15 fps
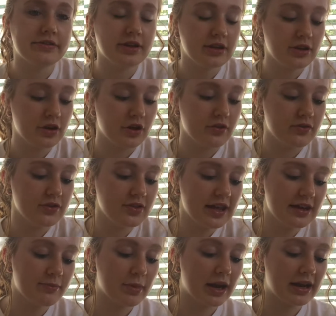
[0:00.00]
you know, if you
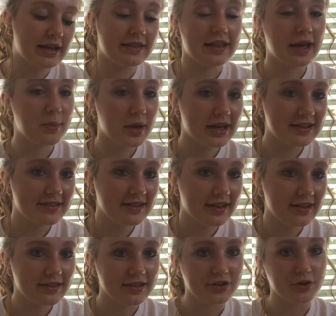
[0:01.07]
think about it in that
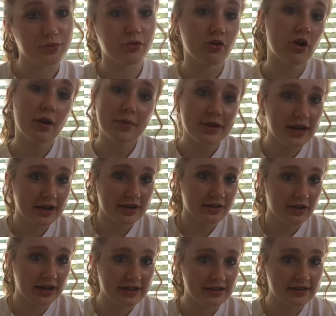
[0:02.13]
mindset, then you're probably not going to
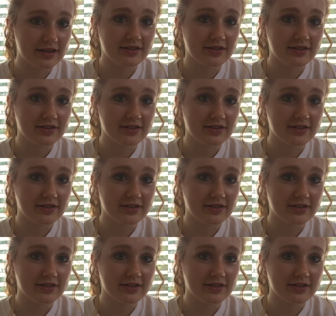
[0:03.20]
like it.